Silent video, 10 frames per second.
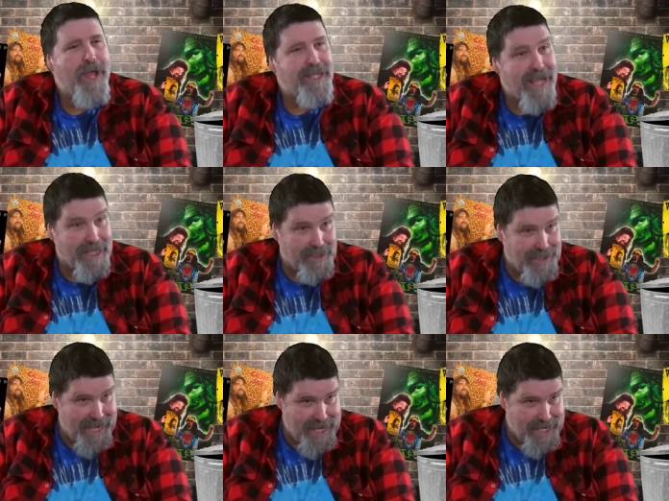had that
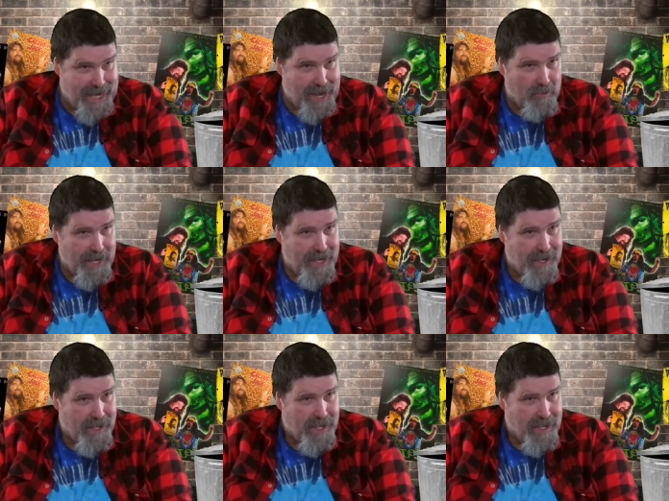late airing.